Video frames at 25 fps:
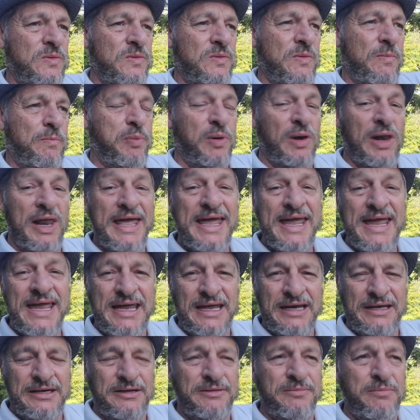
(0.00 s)

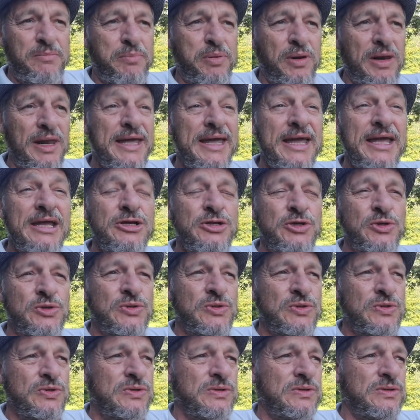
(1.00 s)
Plan
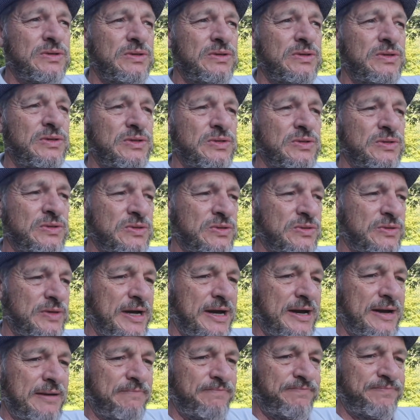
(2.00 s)

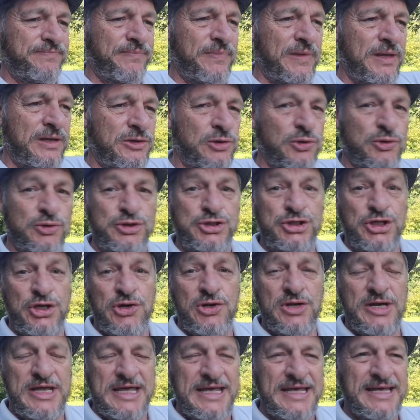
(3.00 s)
your
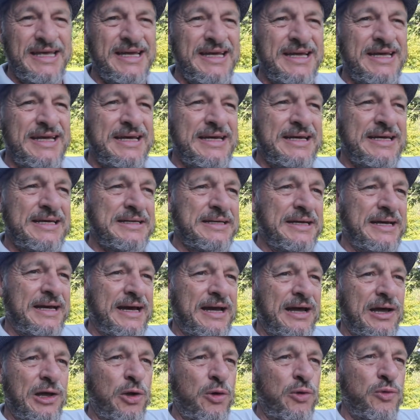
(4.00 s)
journey.
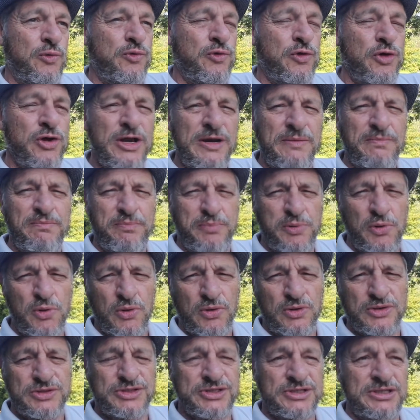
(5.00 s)
Read
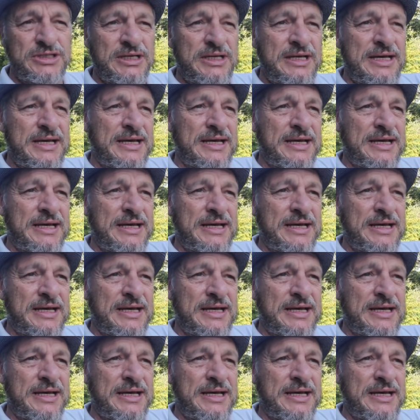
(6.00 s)
books.